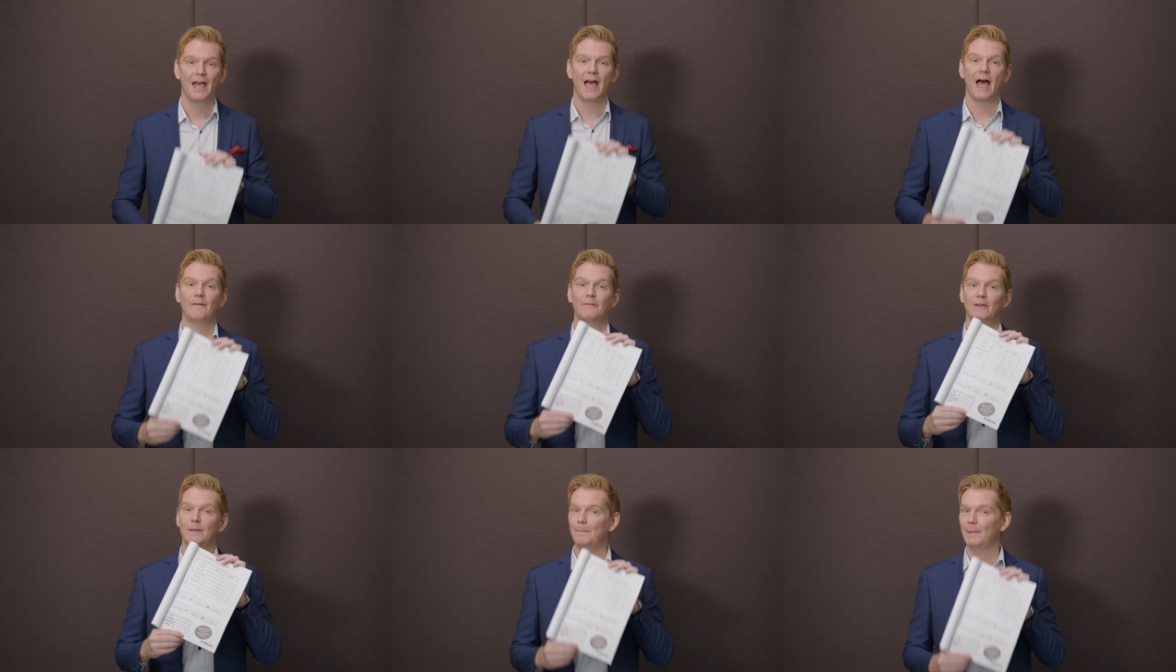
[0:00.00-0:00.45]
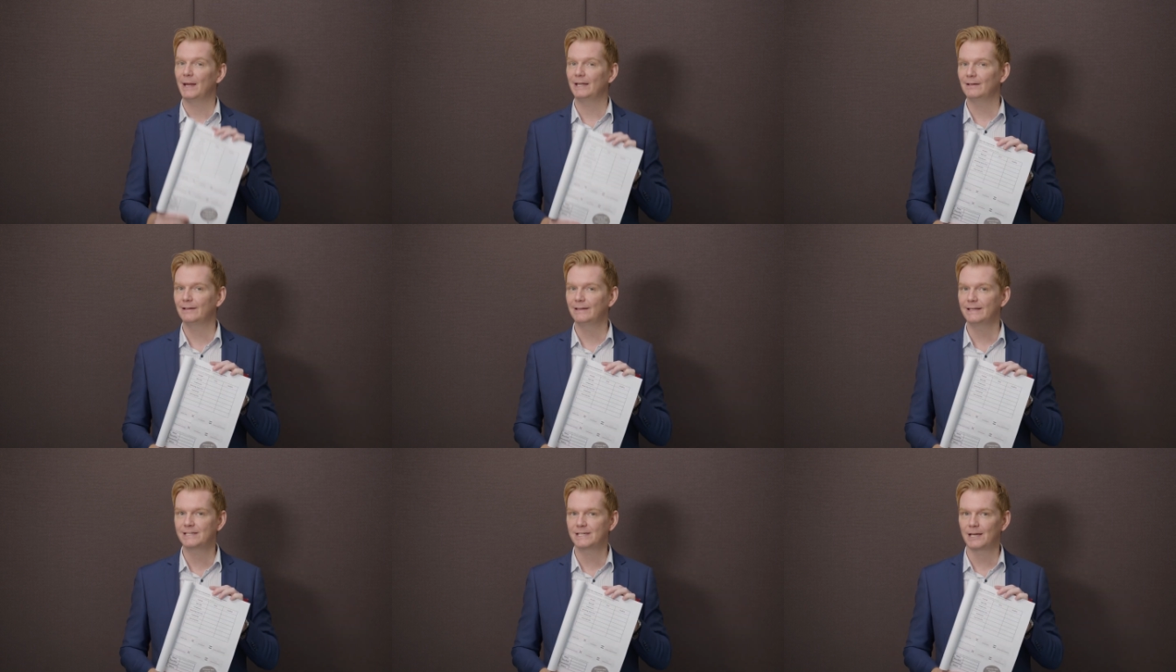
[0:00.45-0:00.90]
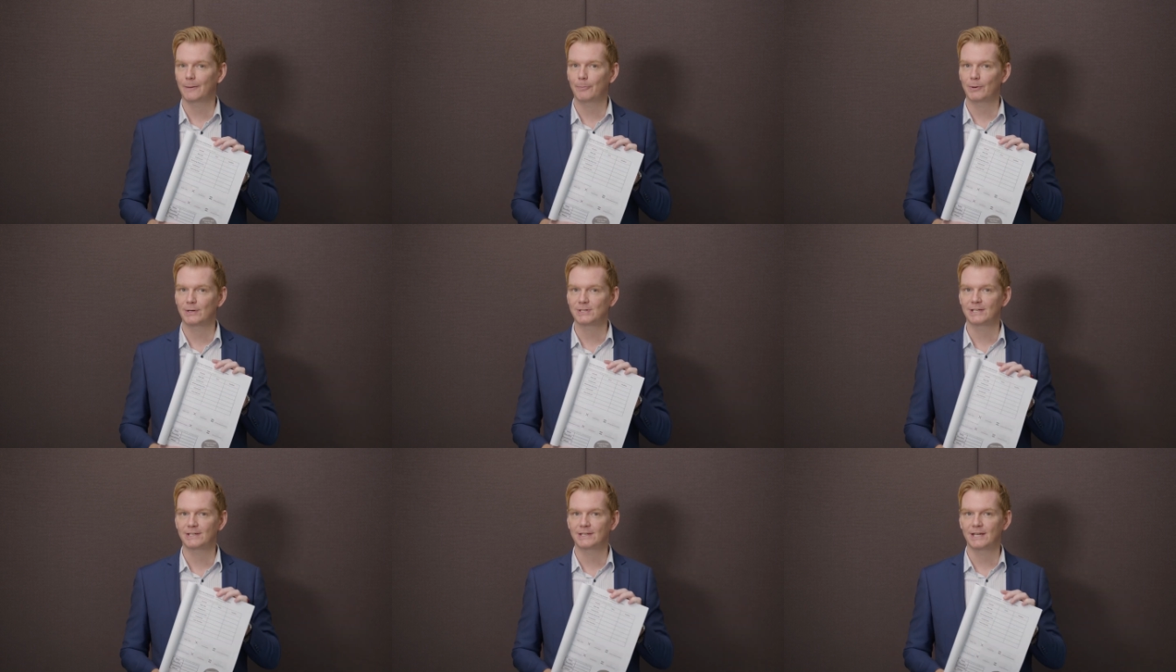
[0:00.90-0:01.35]
having better listing
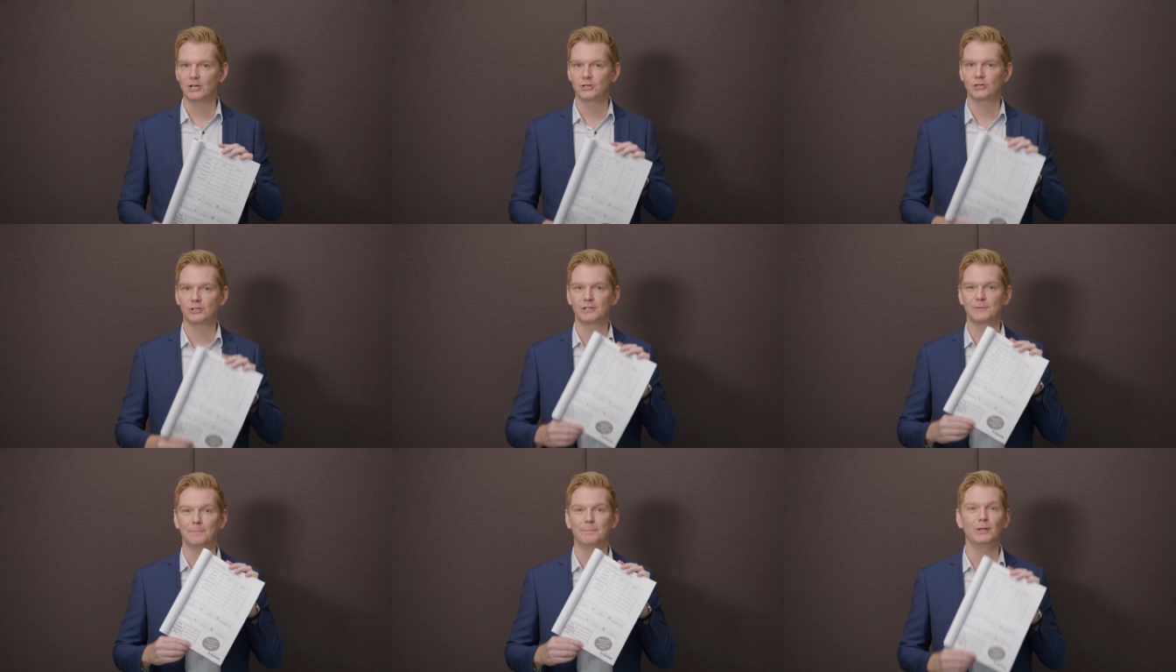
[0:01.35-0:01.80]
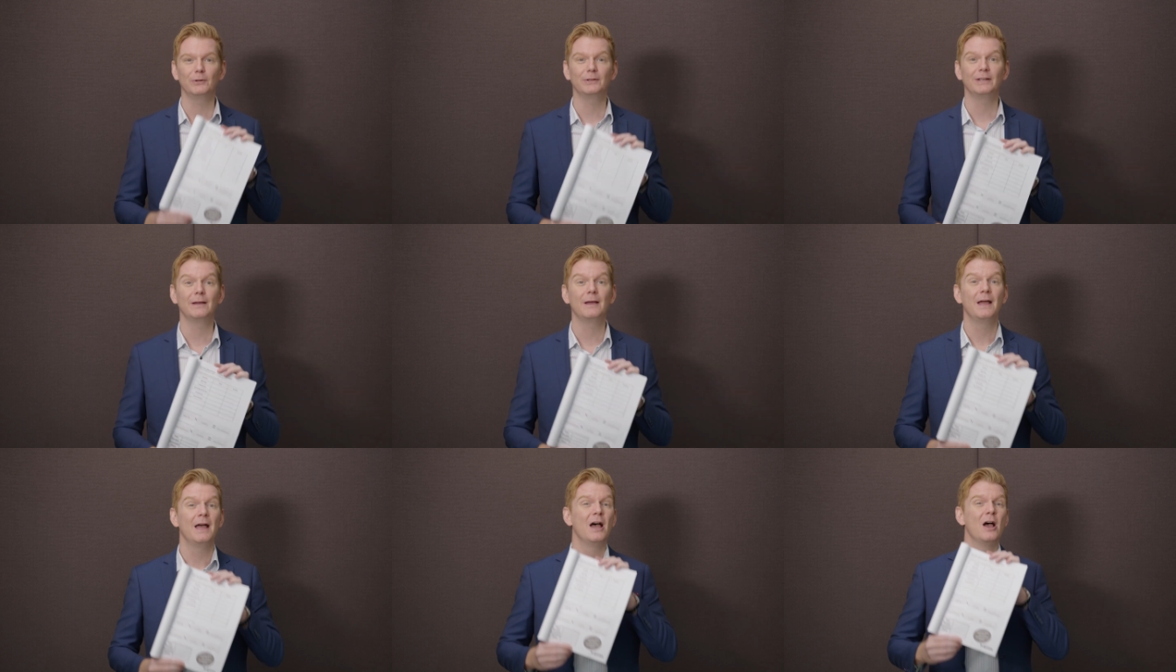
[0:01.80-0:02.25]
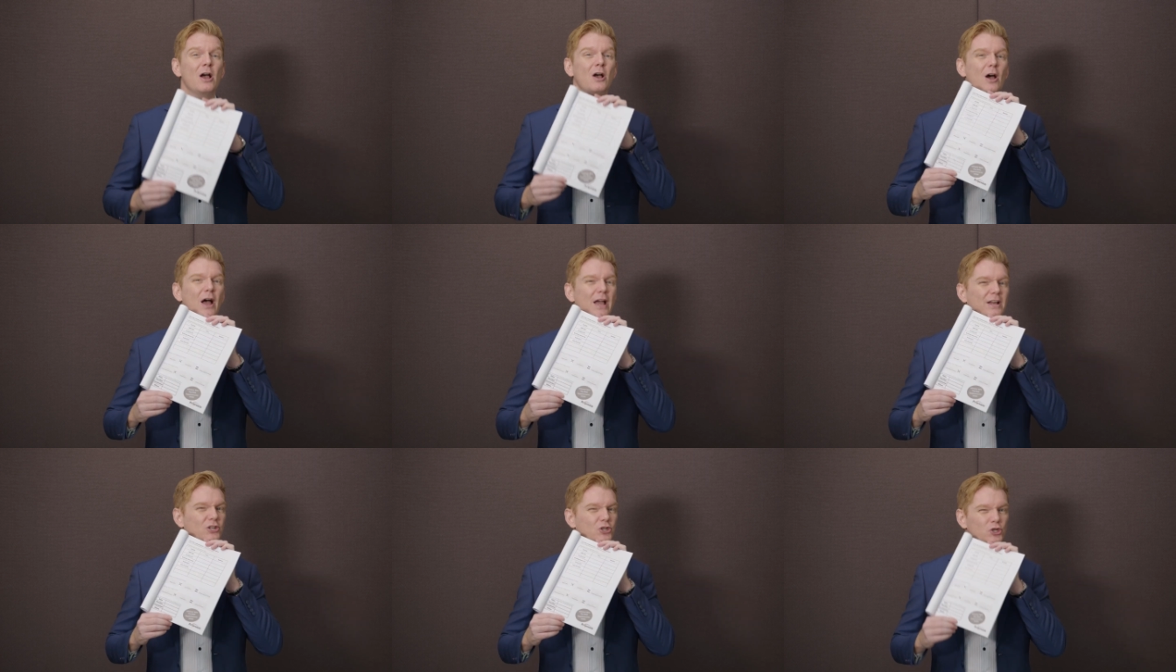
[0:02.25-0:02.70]
presentations and building
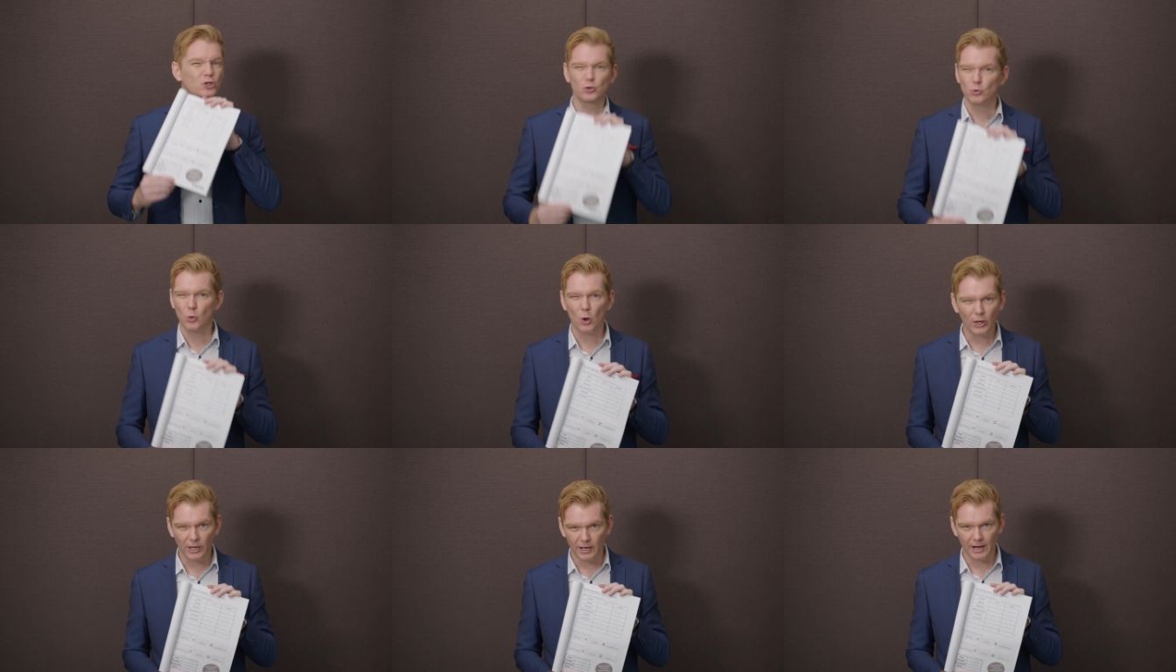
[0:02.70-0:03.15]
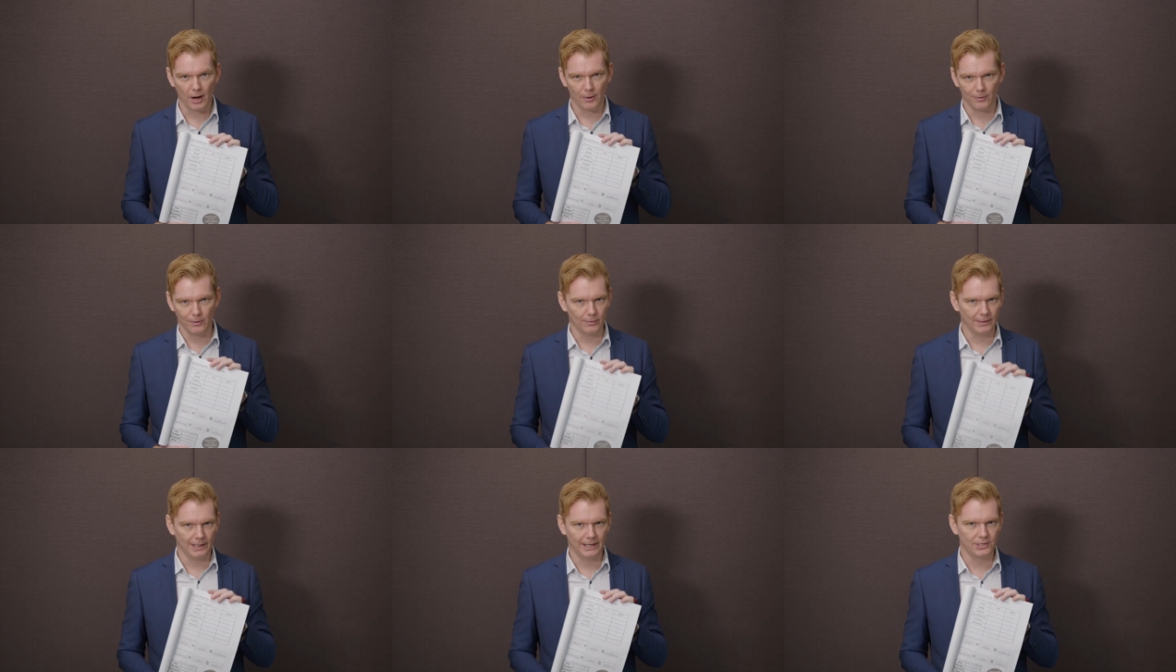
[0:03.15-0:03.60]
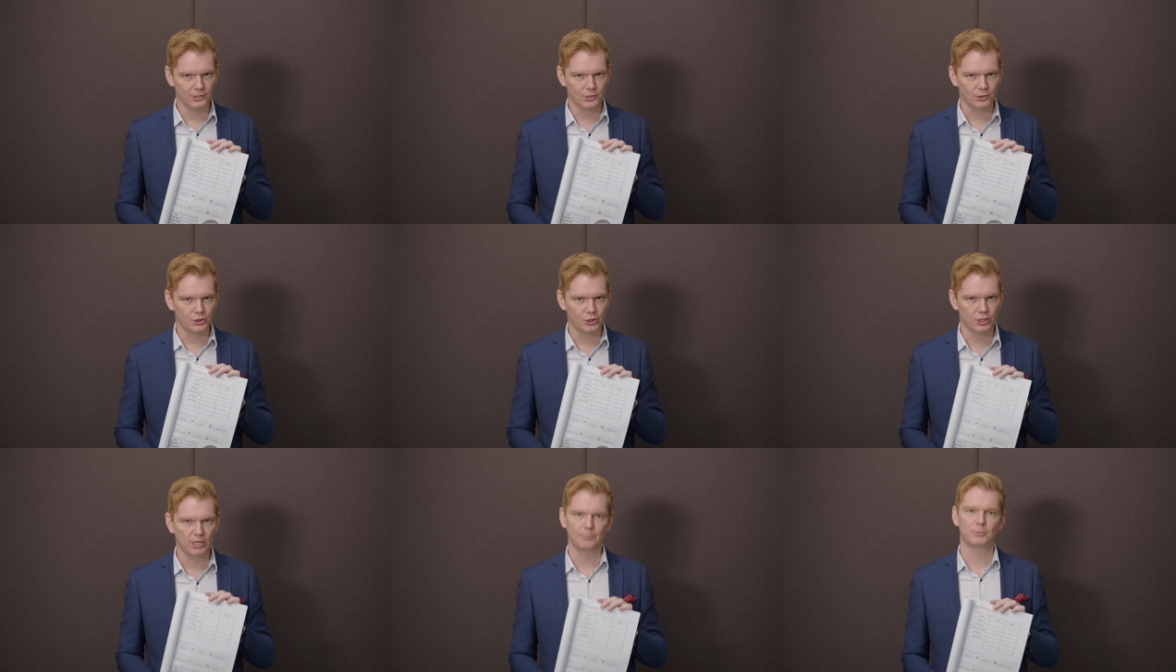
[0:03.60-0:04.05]
extraordinary
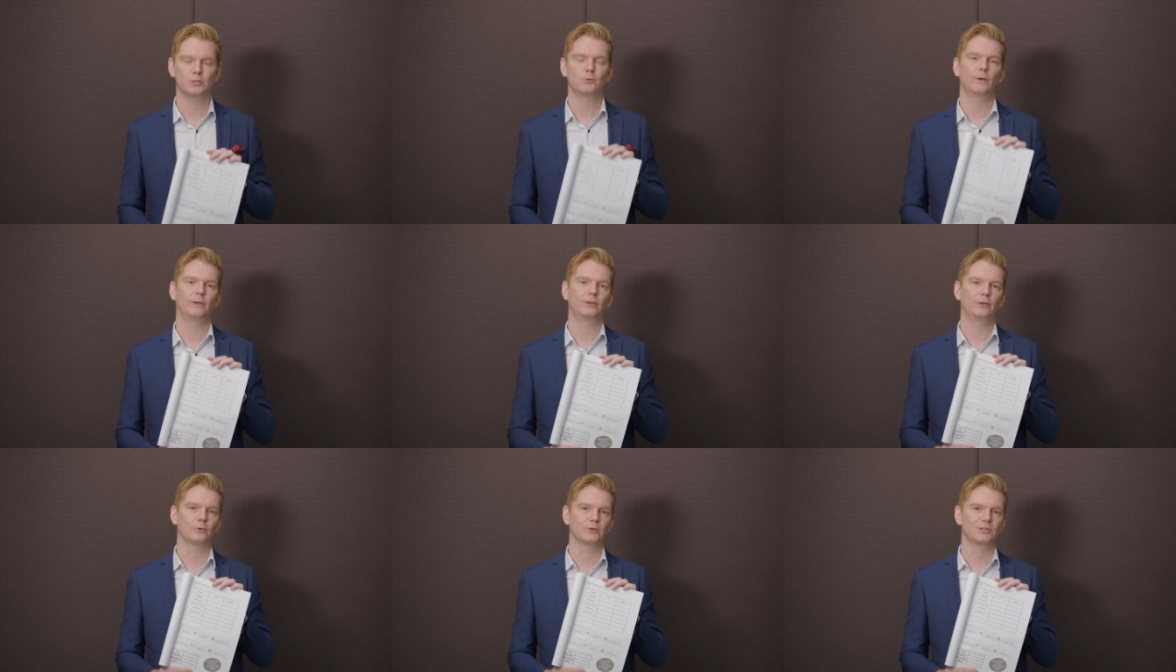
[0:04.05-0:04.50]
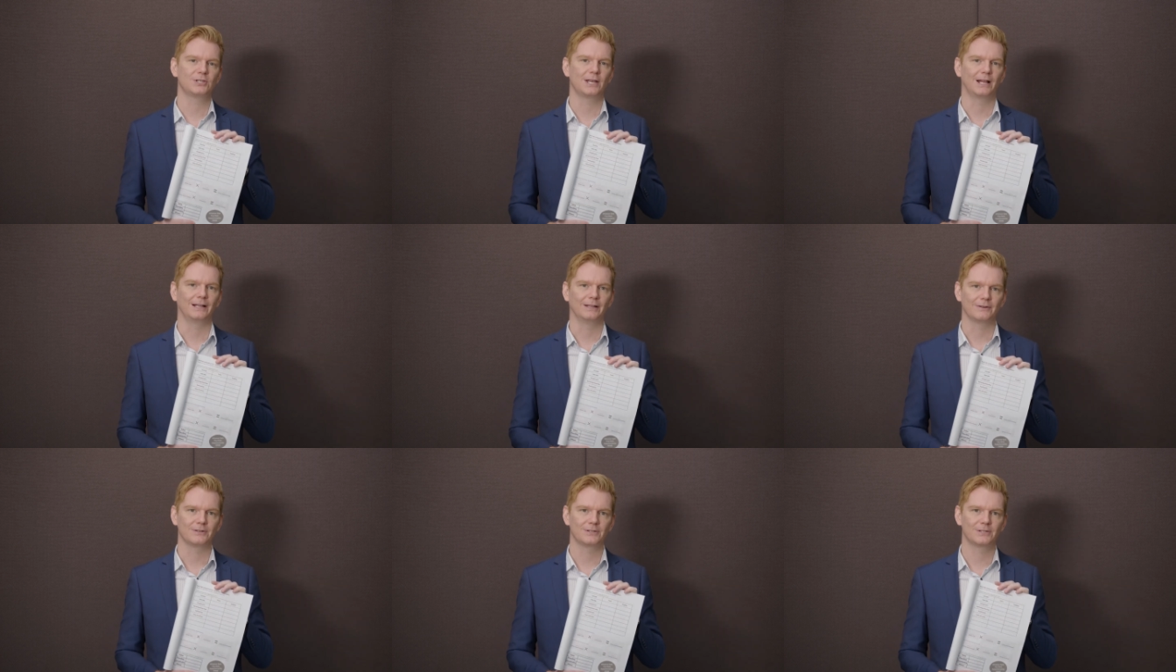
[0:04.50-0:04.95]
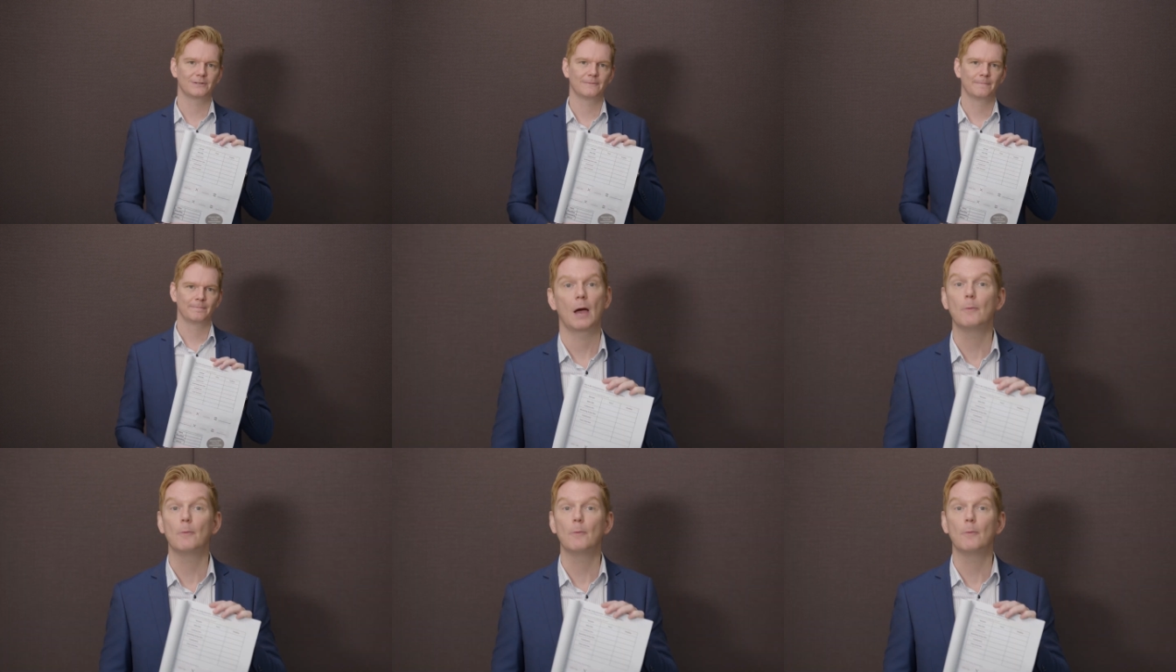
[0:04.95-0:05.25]
relationships with your sellers.